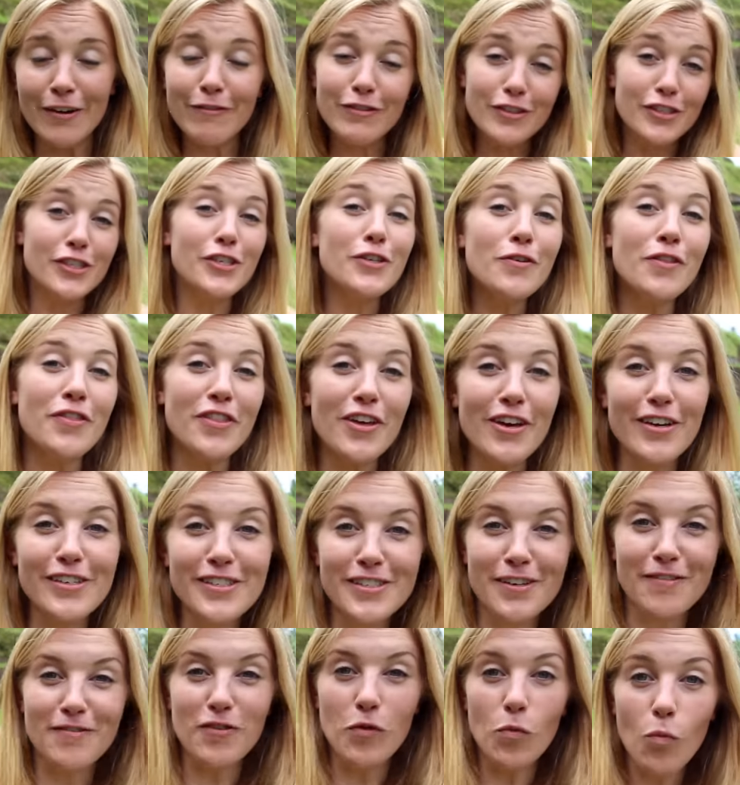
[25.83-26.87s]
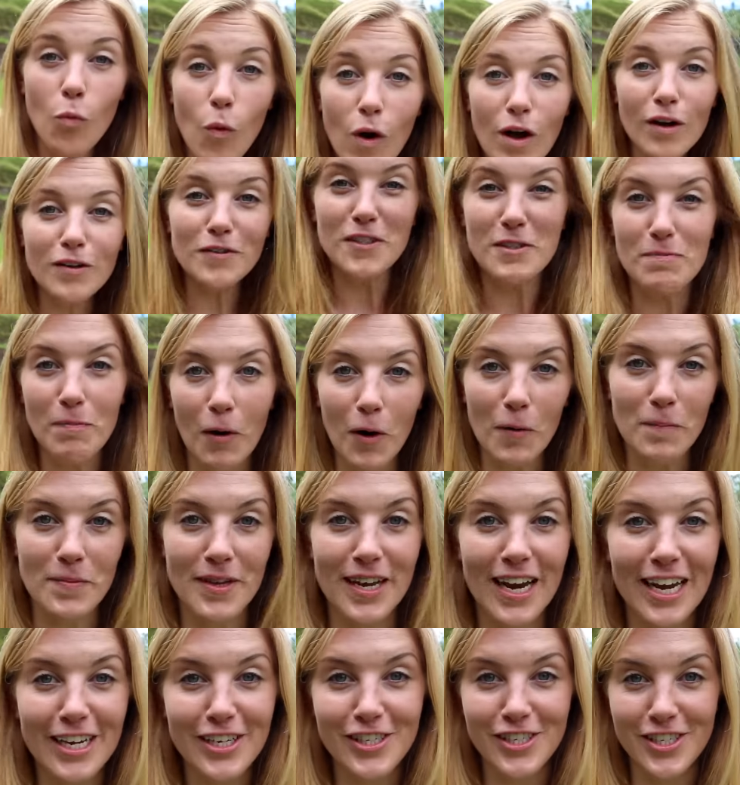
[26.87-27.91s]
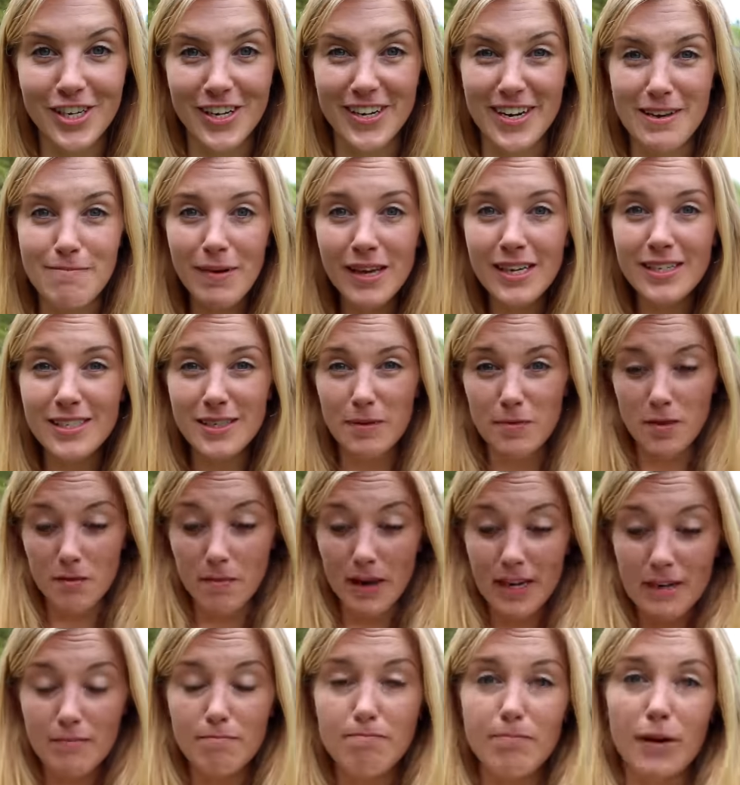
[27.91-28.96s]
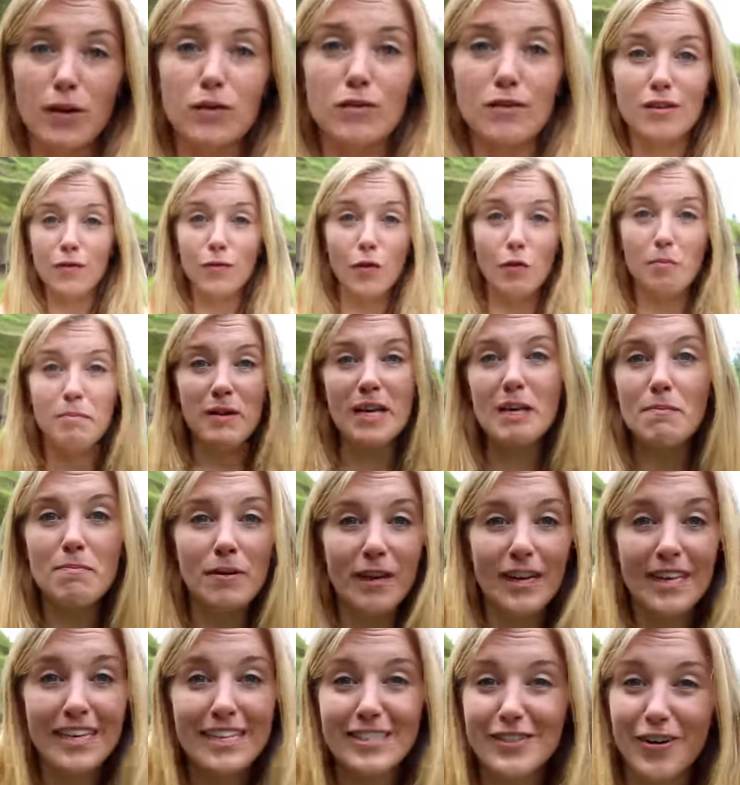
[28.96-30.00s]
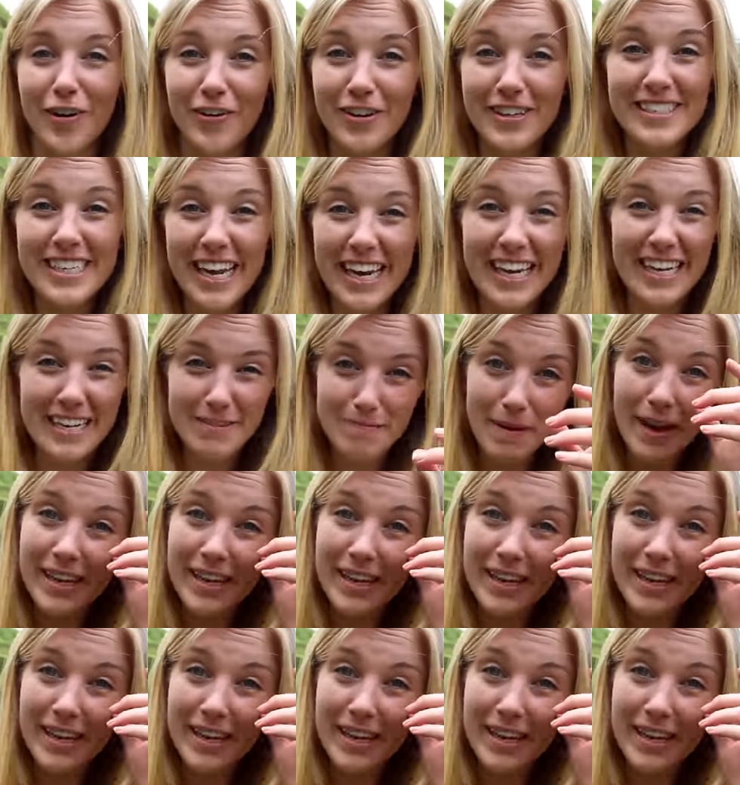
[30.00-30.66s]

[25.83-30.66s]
for two-thirds of the world's population it makes up the main bulk of what people eat on a daily